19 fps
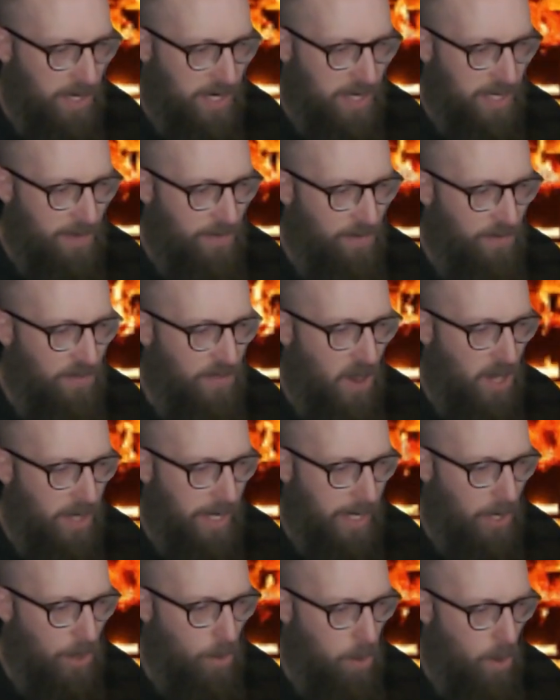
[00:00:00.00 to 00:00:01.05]
a
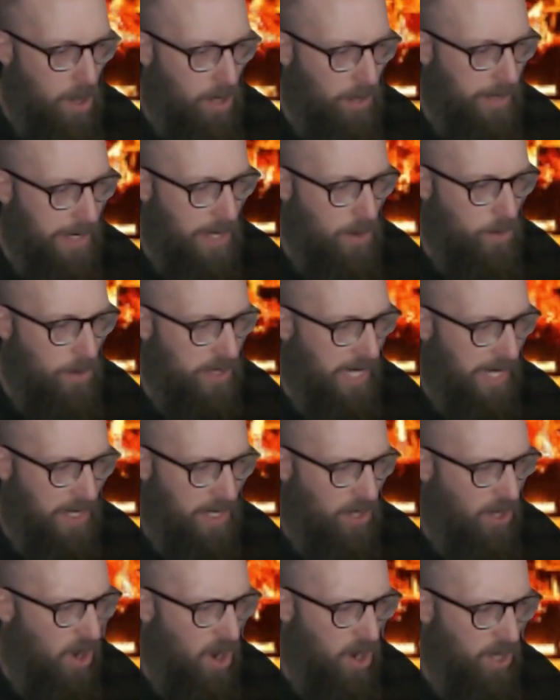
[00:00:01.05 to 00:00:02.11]
symphonic quality which I
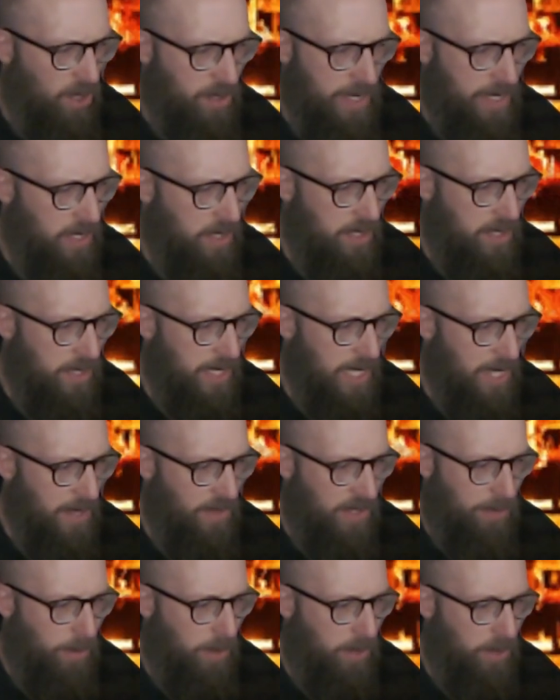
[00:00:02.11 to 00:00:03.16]
could hardly conceive
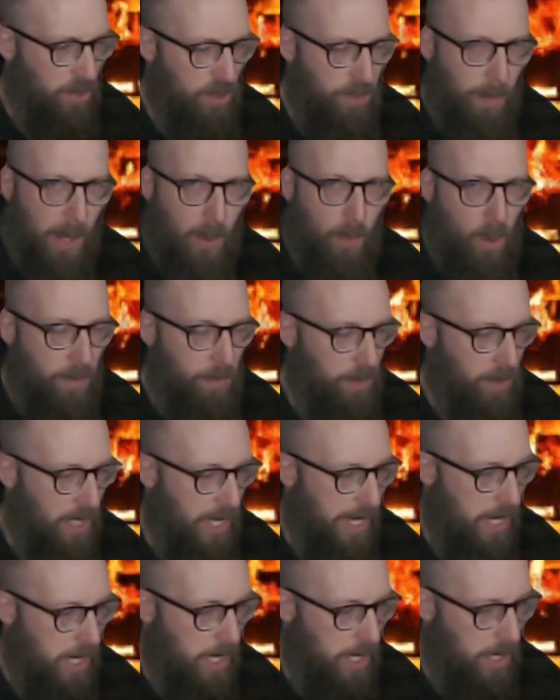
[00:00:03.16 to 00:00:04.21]
as produced by one
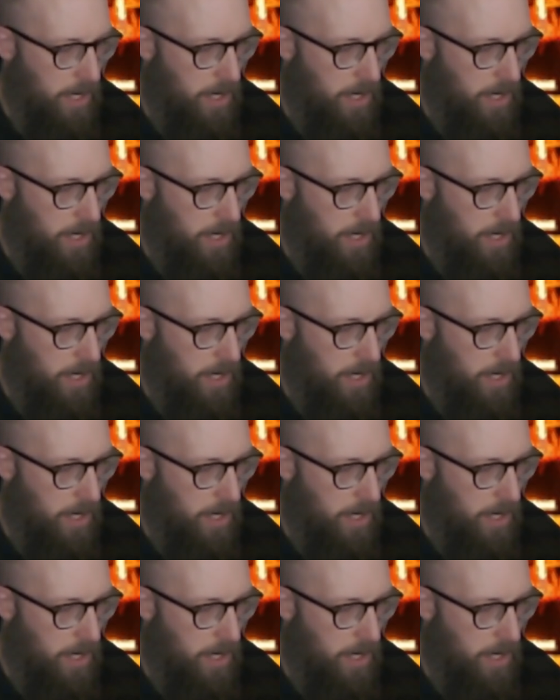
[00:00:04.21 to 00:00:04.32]
player.